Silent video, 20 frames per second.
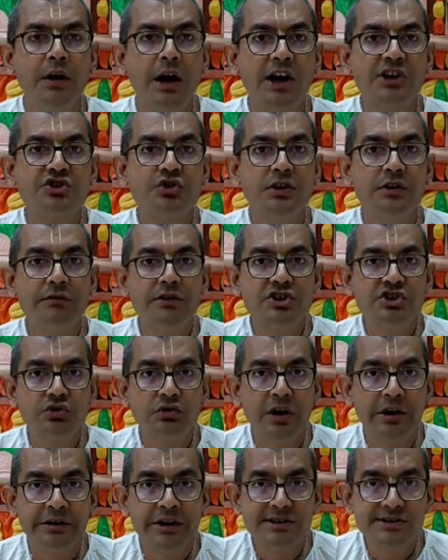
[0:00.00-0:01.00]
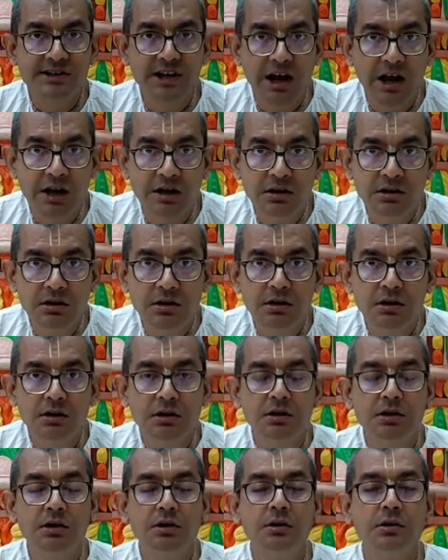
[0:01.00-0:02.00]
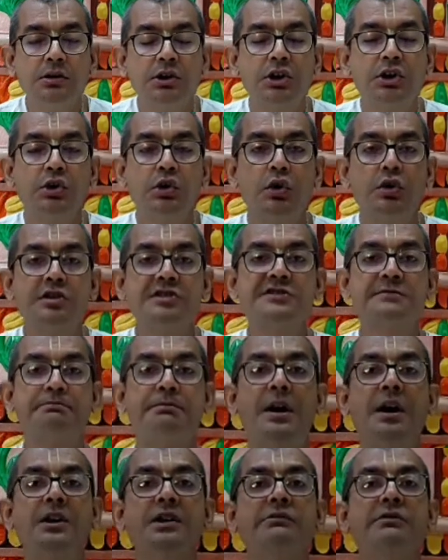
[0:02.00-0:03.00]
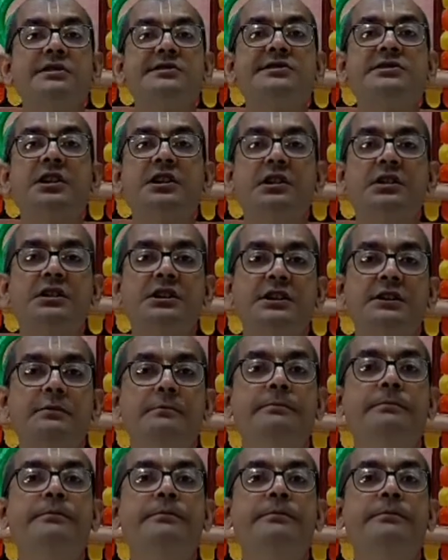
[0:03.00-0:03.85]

Actually, we should understand the glories of Pandavas thoroughly.